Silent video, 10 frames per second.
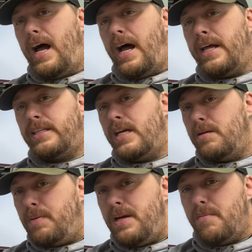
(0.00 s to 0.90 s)
I
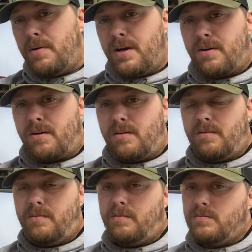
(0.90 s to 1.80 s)
think peanut butter
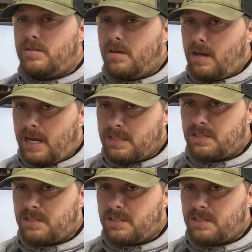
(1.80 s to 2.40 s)
as a